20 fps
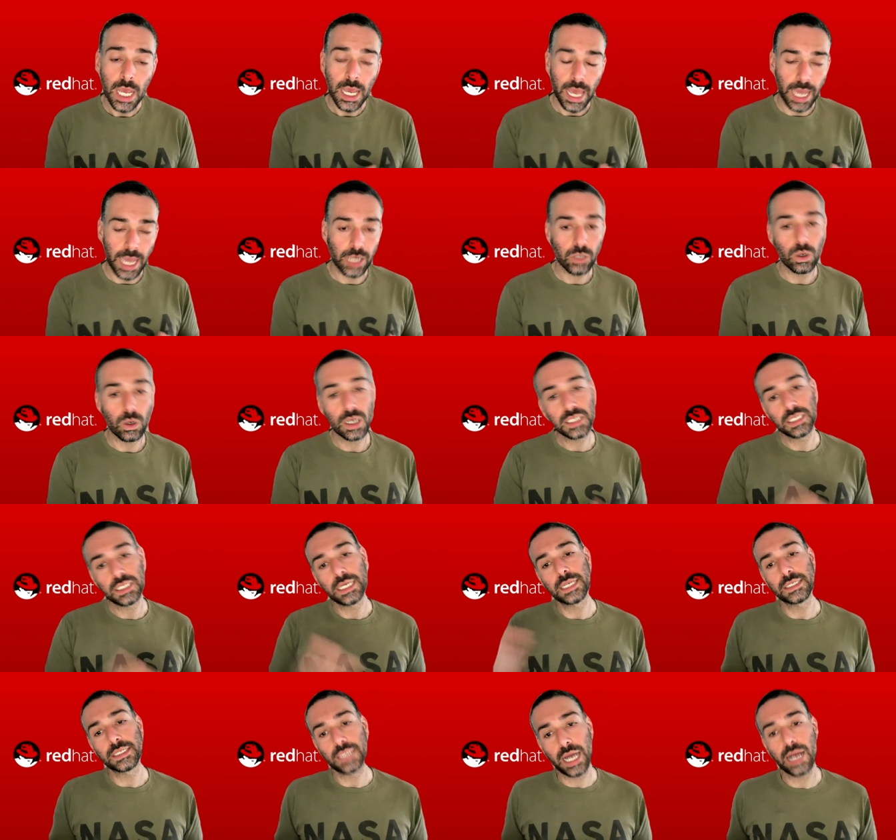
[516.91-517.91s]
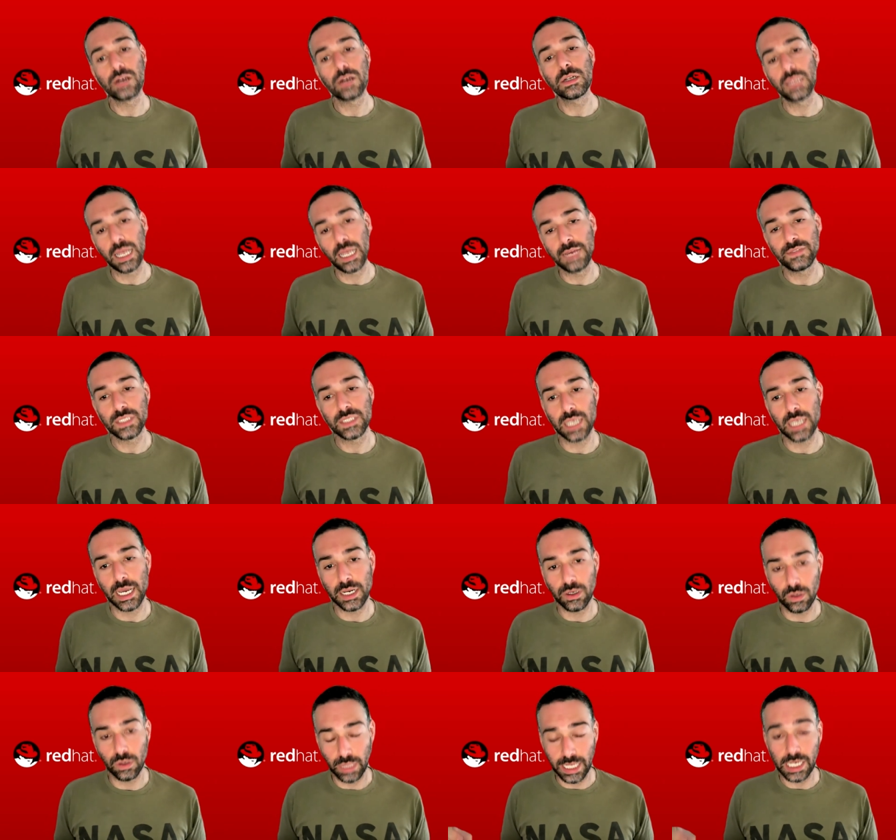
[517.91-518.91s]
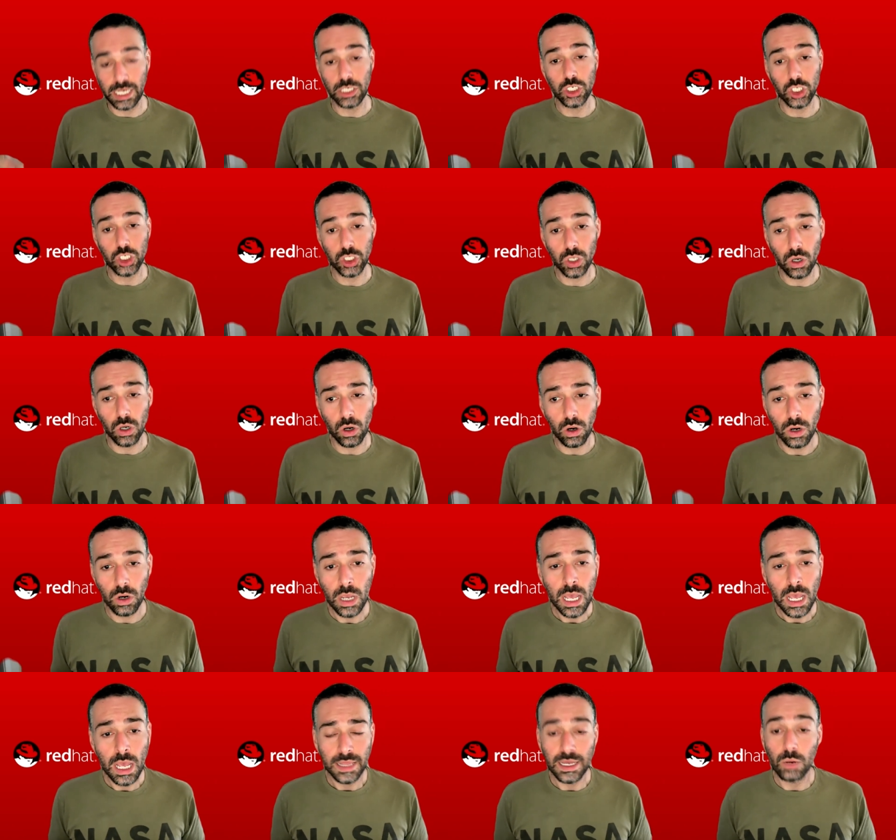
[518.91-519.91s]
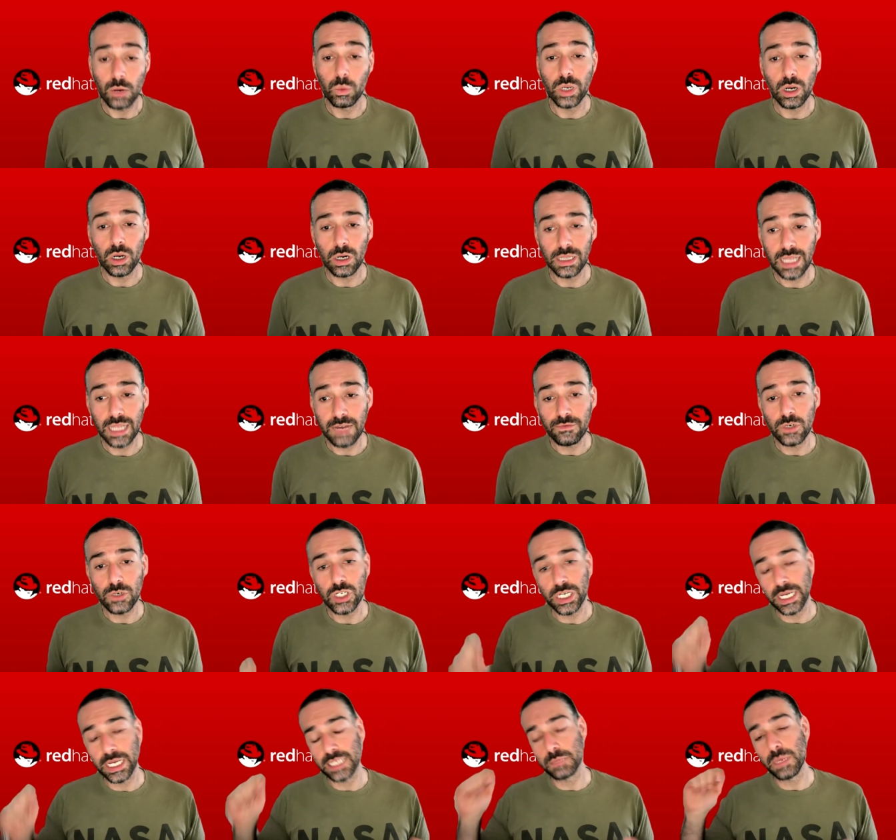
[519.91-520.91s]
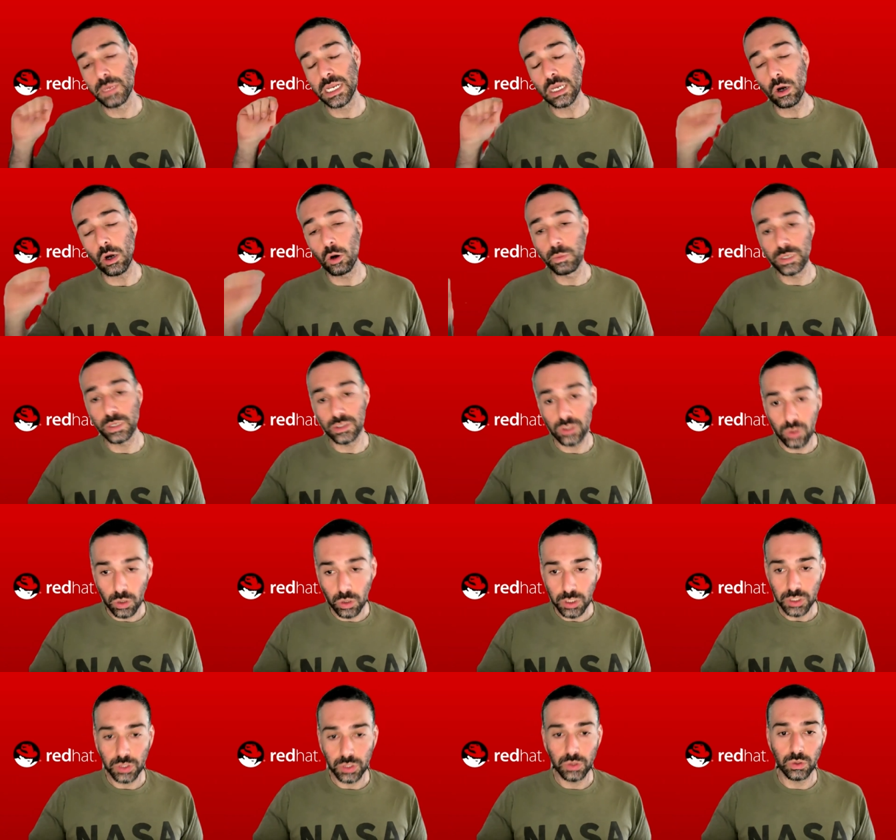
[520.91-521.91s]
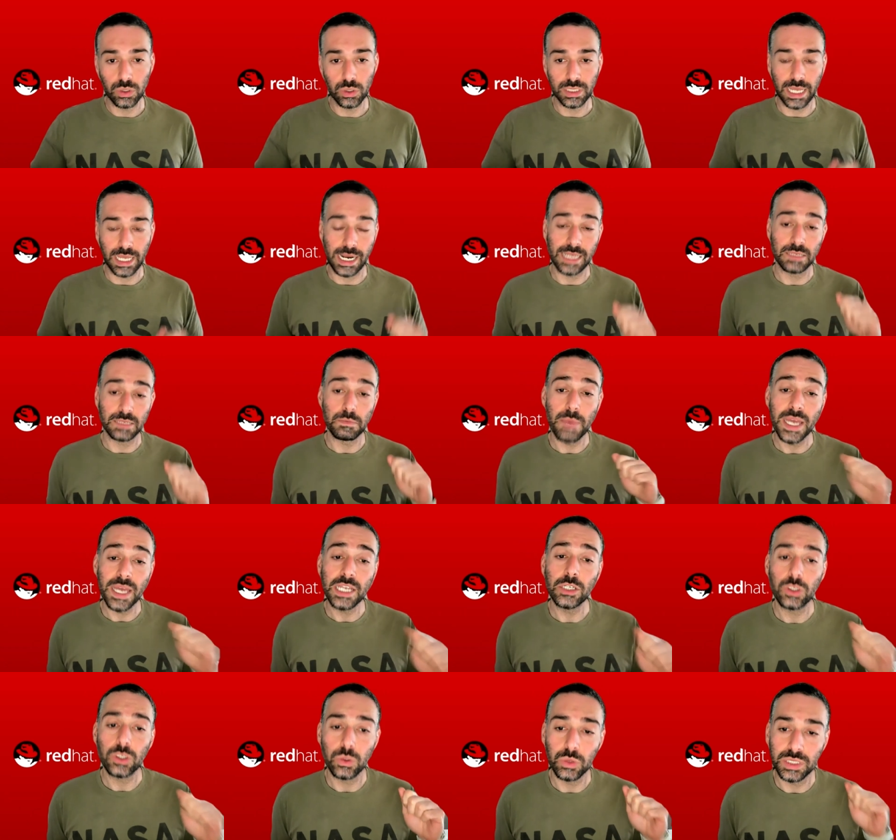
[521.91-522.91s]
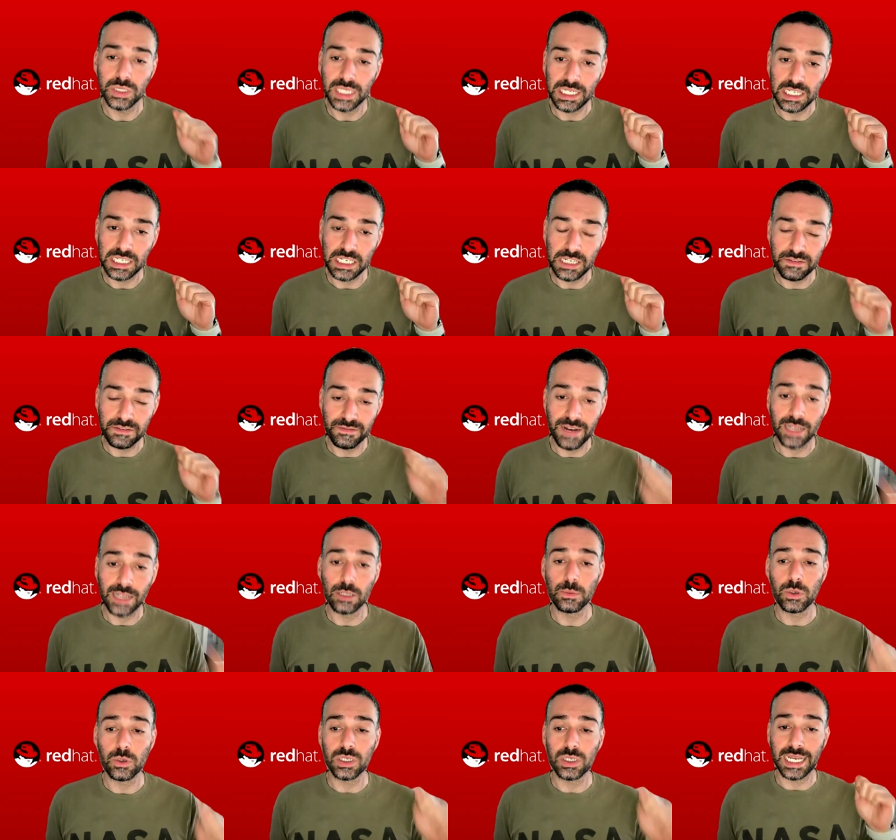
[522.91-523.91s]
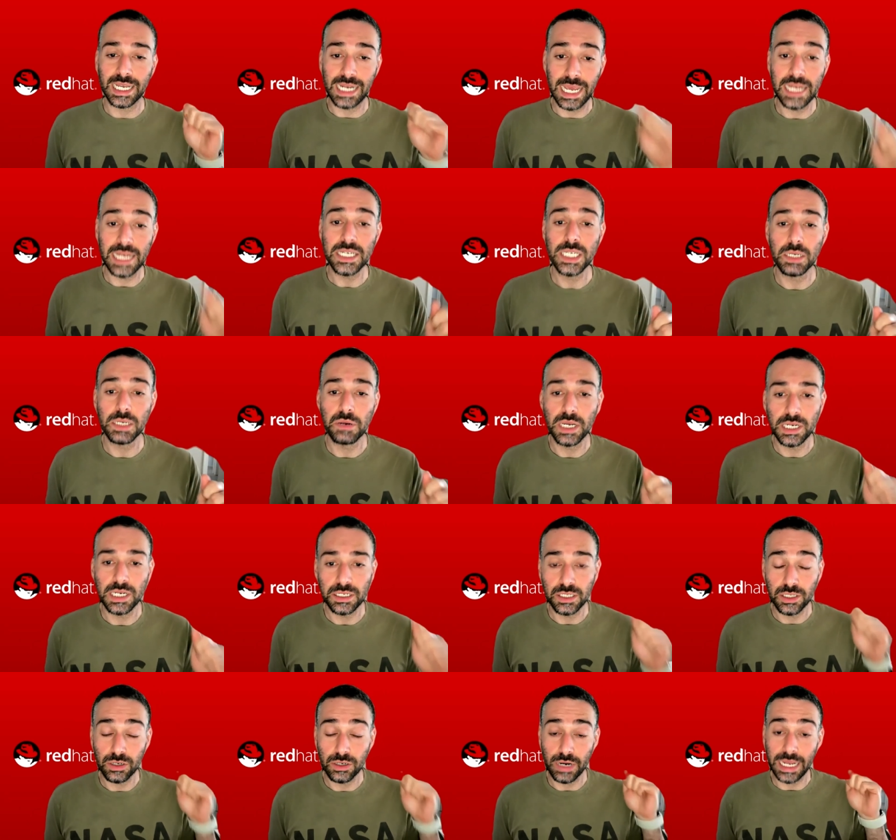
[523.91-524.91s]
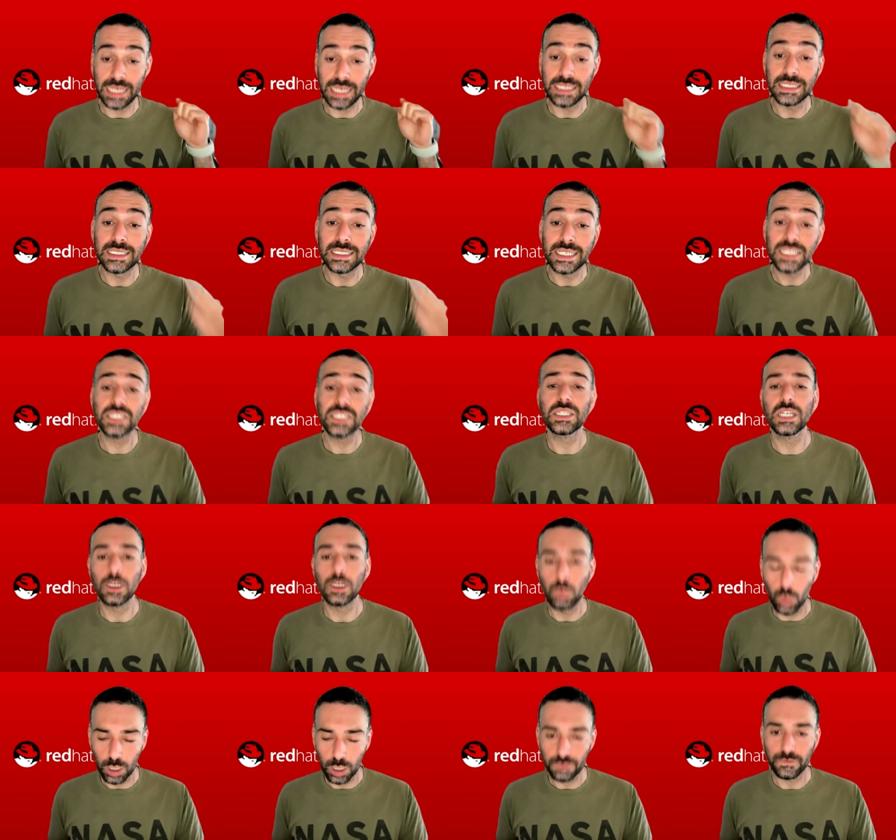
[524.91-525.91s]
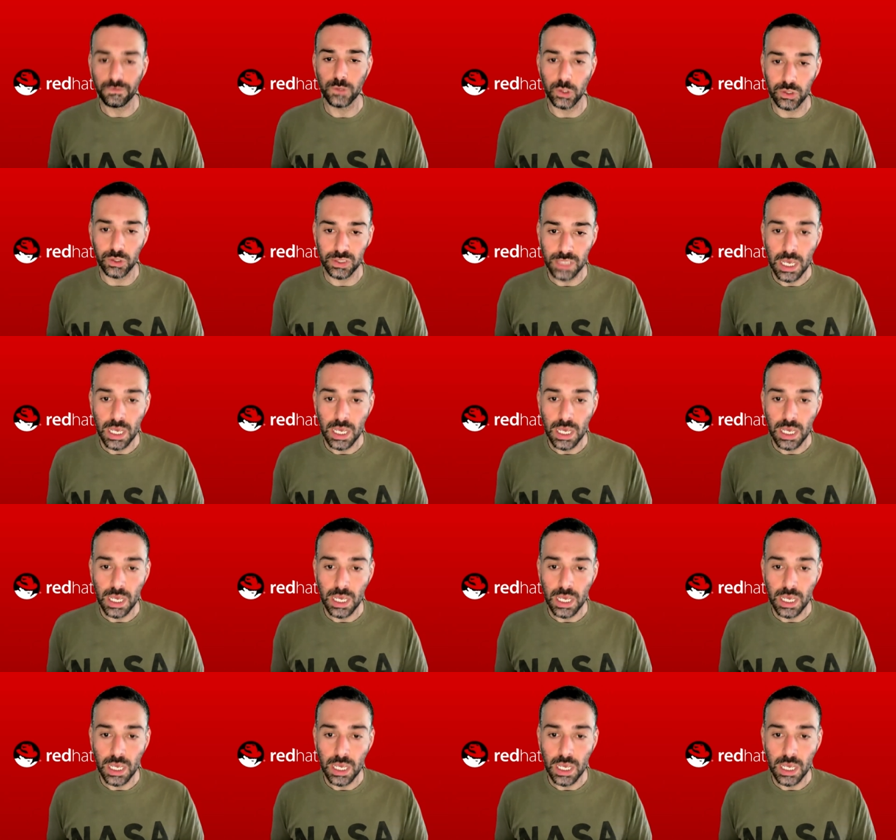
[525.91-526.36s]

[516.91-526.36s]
across the entire lifecycle and ensure that we are leveraging as many open source tools and as many tools that the developers can integrate into their existing workflows